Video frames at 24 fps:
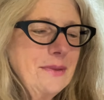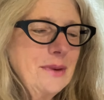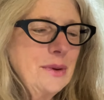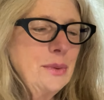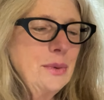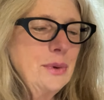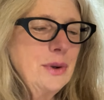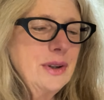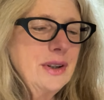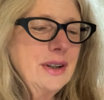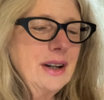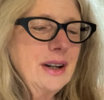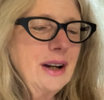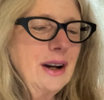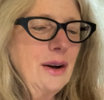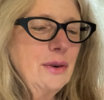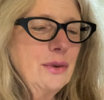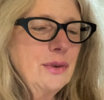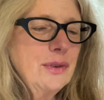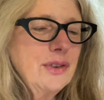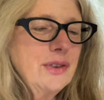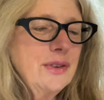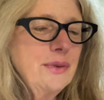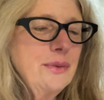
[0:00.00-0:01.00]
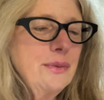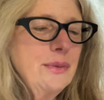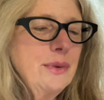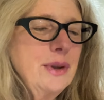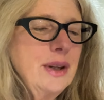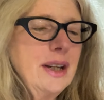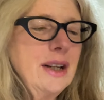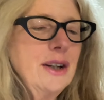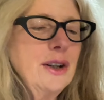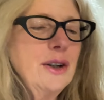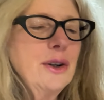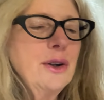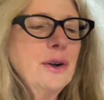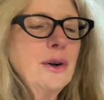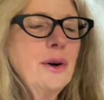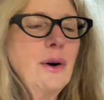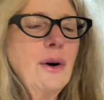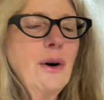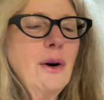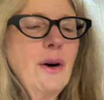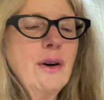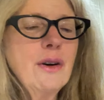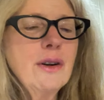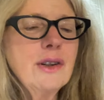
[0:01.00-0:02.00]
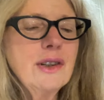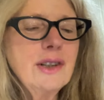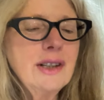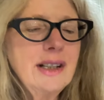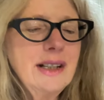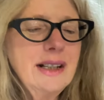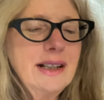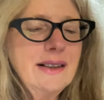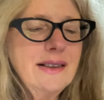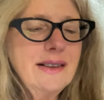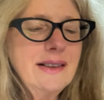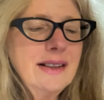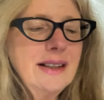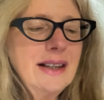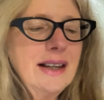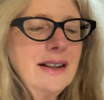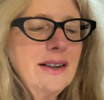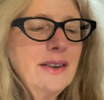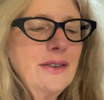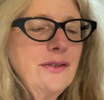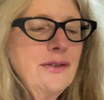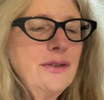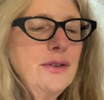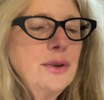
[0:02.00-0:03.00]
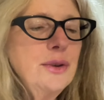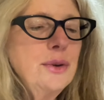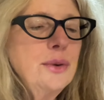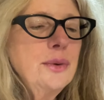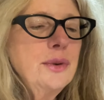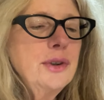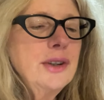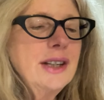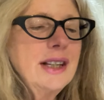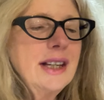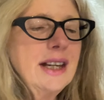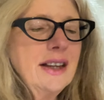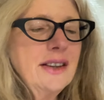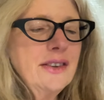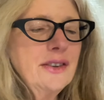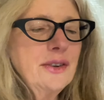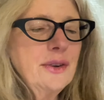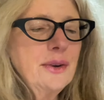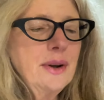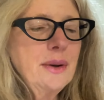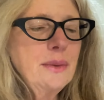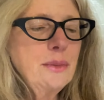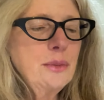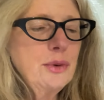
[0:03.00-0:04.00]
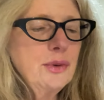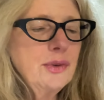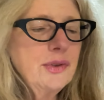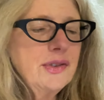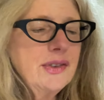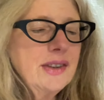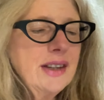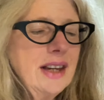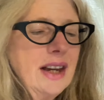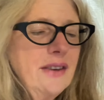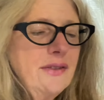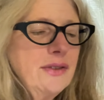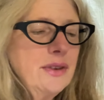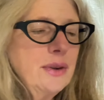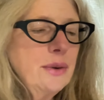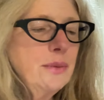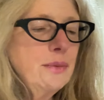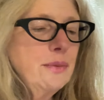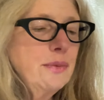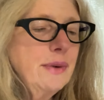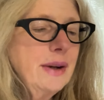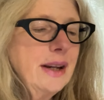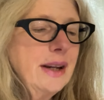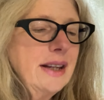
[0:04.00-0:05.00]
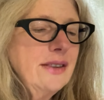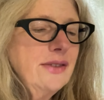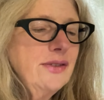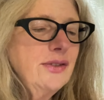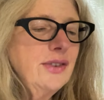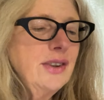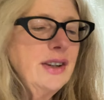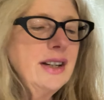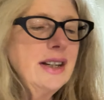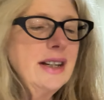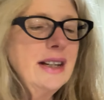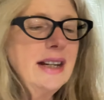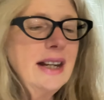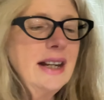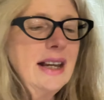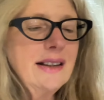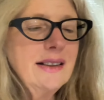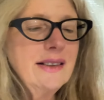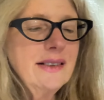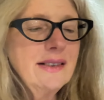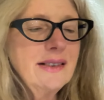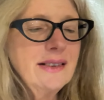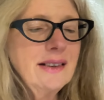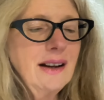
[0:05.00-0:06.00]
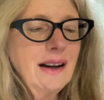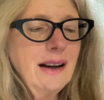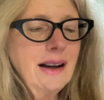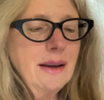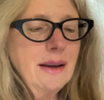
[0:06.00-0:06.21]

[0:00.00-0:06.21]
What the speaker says: What else have we got? Let's get a few together and we'll save the rest for next time.